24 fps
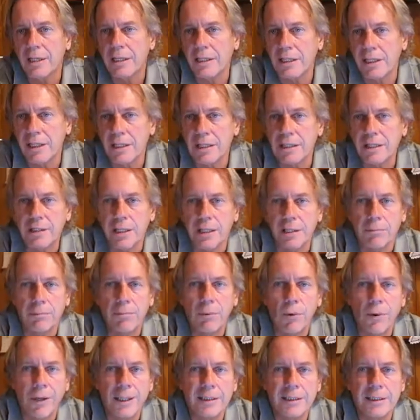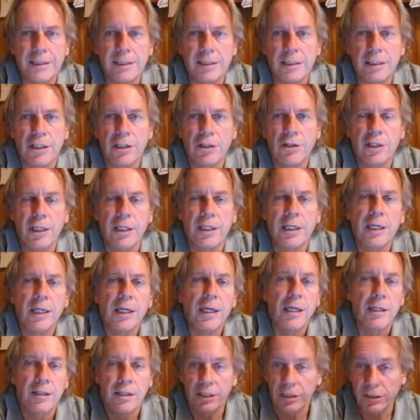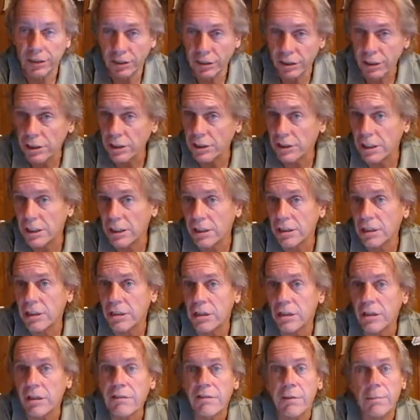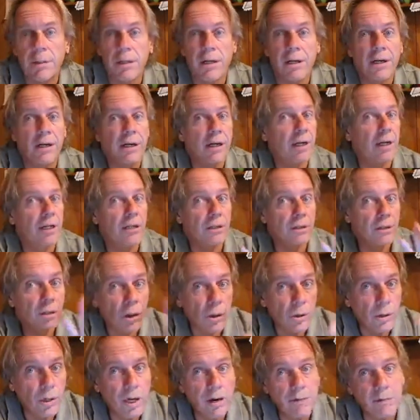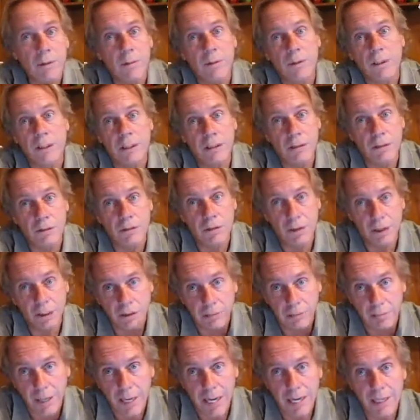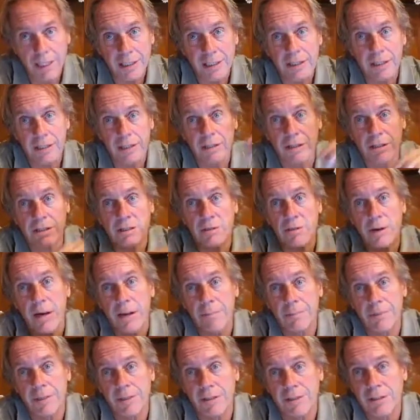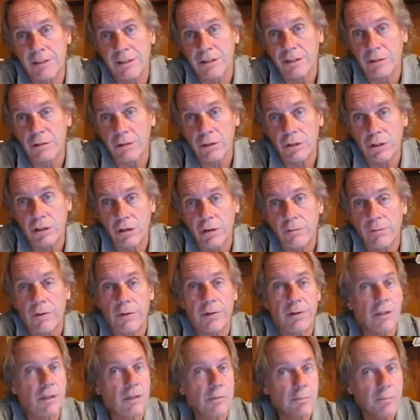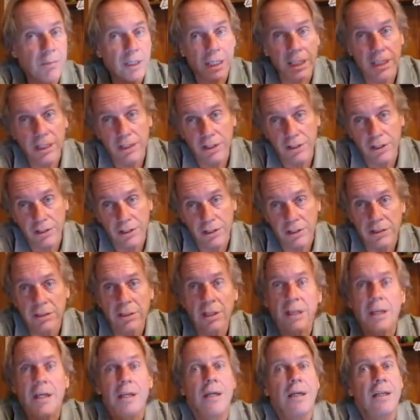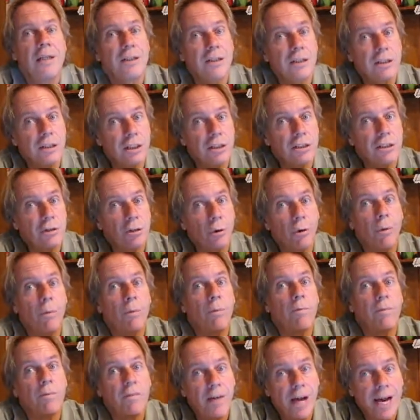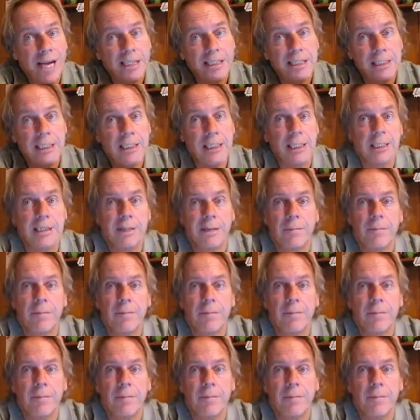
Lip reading: and you need to take poison to cure it. There's 13 cures for malaria, and don't ever what you do just buy into all this crap that there's no cure for it. There's many cures. There's just no vaccine.